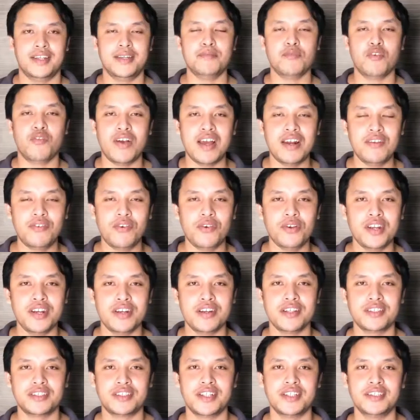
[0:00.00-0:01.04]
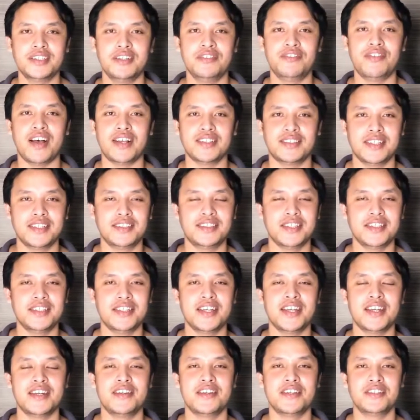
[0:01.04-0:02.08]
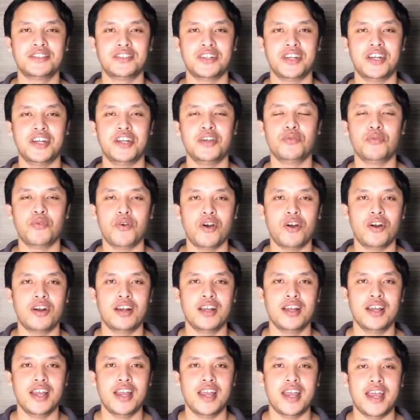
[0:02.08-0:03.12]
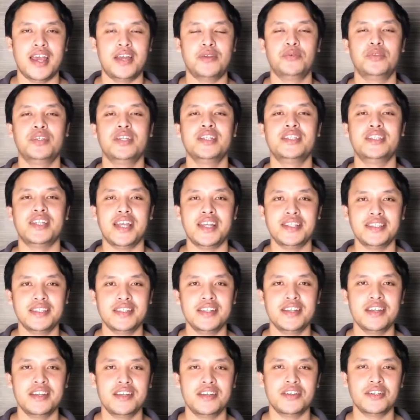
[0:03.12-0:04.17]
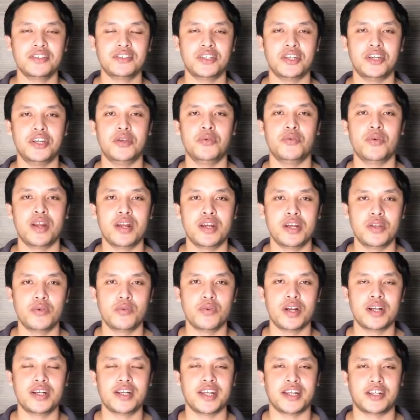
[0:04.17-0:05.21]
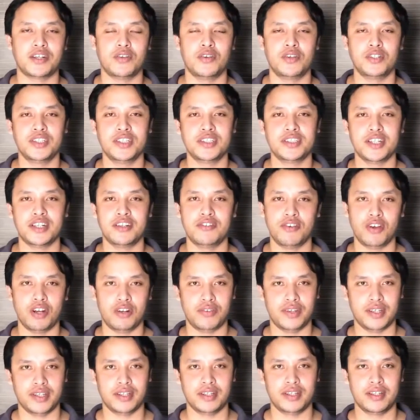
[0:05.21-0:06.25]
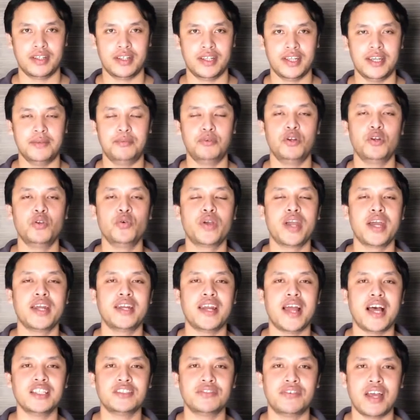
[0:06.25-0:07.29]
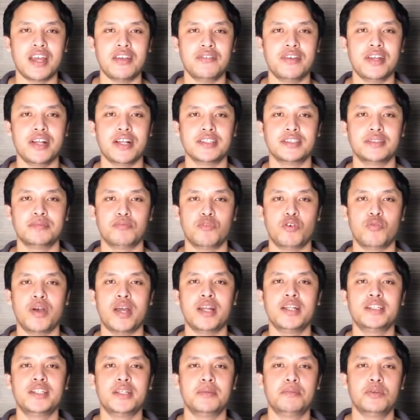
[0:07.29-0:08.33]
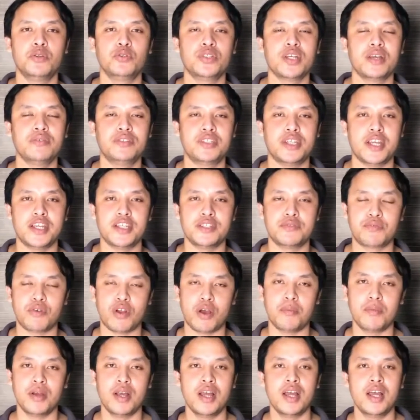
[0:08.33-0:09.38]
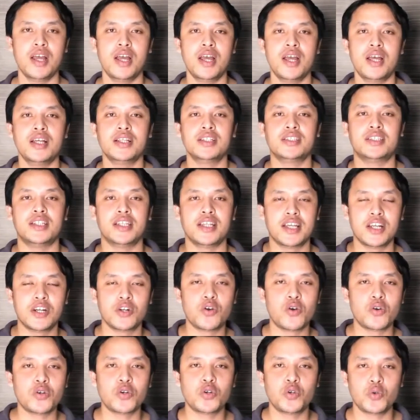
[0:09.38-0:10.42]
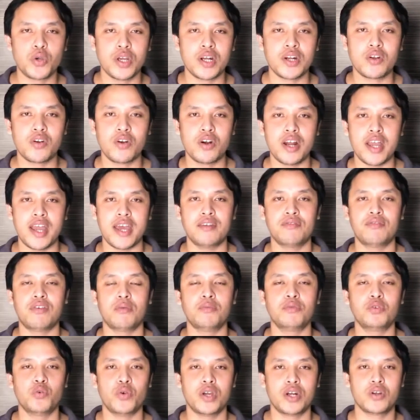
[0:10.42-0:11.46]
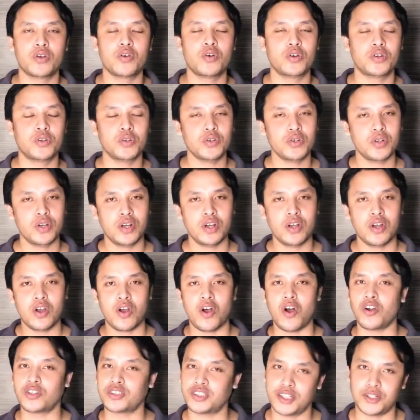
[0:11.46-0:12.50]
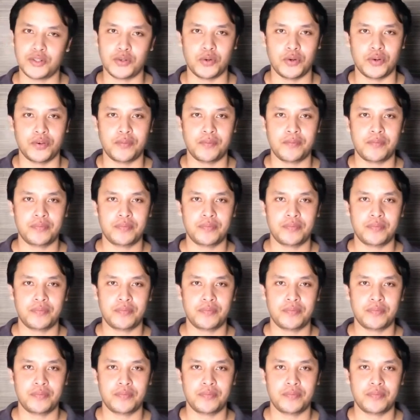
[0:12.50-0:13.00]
The mobile phone industry is the fastest changing industry in the world, and with the change in the industry, newer and newer technologies are evolving. If we look at last 5 years, mobile CPUs have changed from single core to dual core and from dual core to octa-core.